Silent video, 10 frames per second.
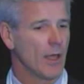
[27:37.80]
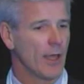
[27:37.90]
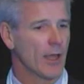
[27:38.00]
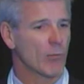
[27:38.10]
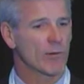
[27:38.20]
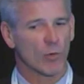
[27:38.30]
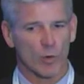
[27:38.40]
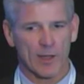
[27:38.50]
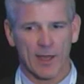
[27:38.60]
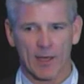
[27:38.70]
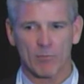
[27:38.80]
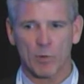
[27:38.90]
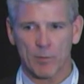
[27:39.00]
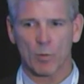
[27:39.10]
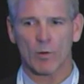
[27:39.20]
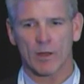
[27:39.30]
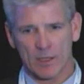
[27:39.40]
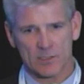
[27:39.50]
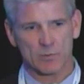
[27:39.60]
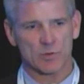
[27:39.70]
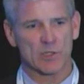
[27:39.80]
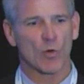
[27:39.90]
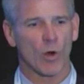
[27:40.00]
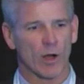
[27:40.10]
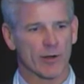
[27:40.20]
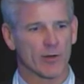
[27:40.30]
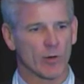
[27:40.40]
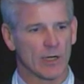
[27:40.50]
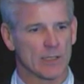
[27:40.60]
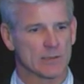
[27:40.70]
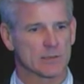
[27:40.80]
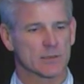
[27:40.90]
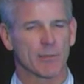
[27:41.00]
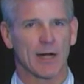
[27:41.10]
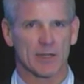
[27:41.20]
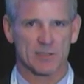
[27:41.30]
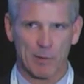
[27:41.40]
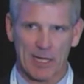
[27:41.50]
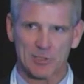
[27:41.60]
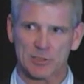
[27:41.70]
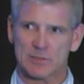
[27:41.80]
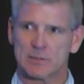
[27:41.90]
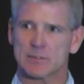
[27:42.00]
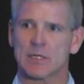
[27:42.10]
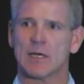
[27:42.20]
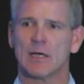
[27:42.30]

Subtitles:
And we've already had customers inquiring to us about expansions,